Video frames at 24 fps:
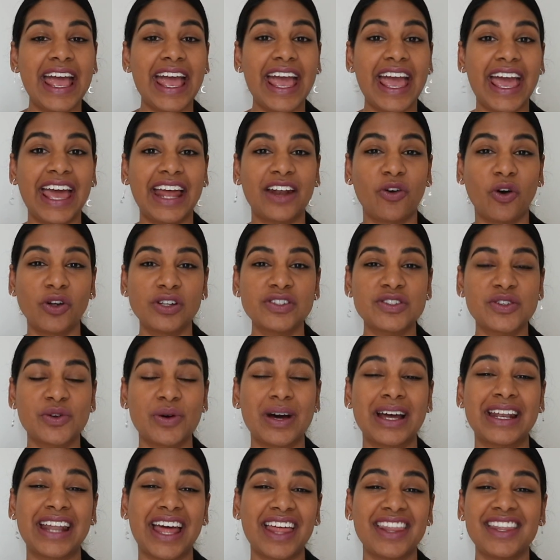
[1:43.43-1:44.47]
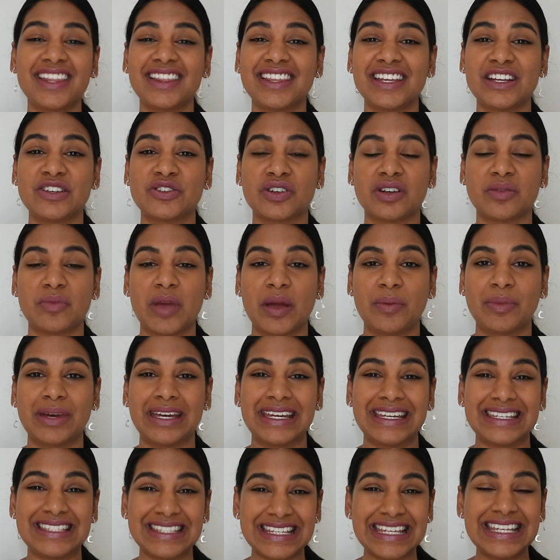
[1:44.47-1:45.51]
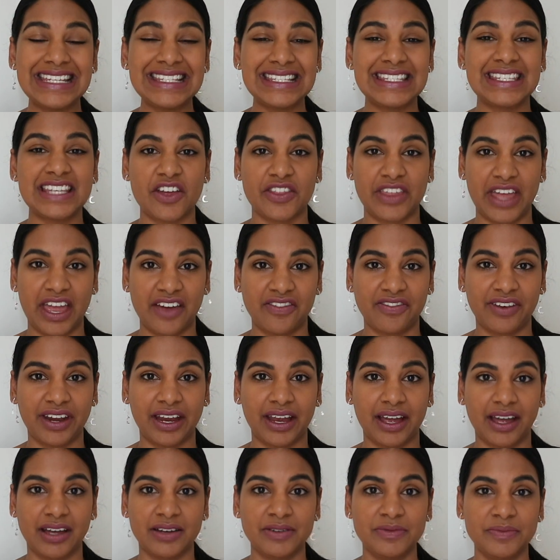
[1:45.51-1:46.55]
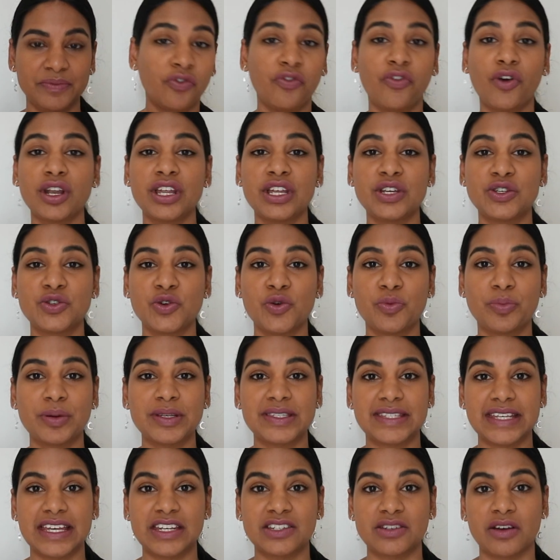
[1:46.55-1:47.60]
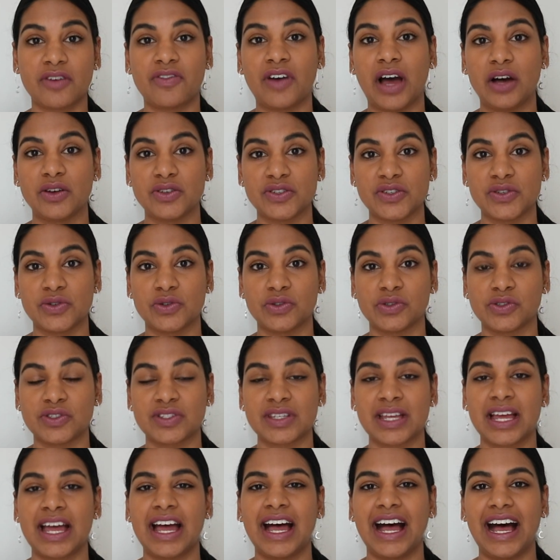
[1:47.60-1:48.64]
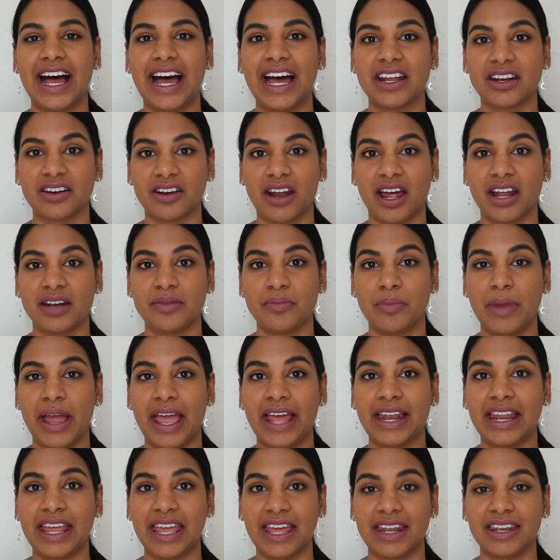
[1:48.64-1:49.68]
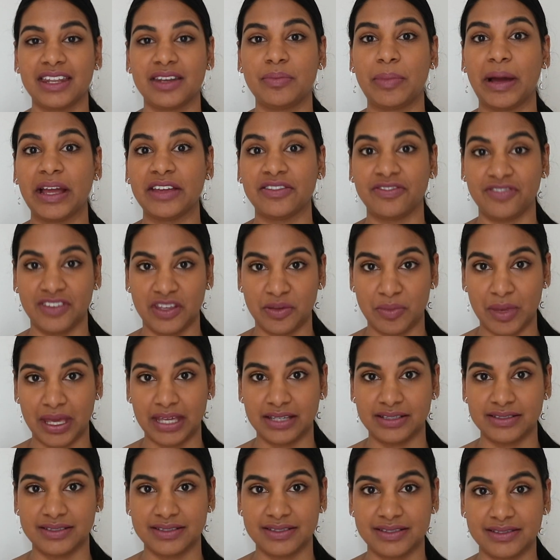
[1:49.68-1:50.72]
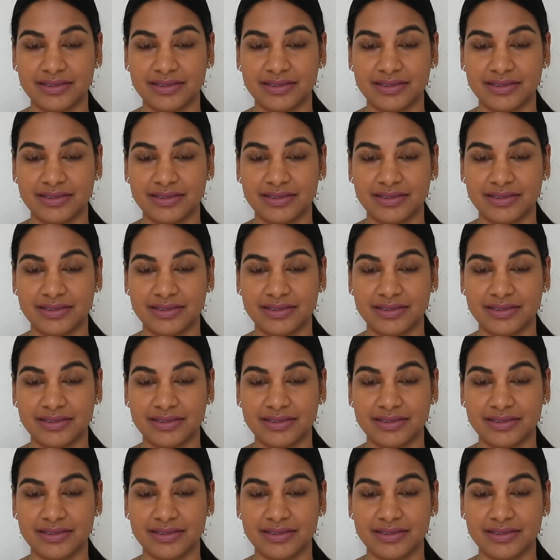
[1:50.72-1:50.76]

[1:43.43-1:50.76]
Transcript: And also, another thing to remember is, in South Africa, 42% of households are run and headed by females.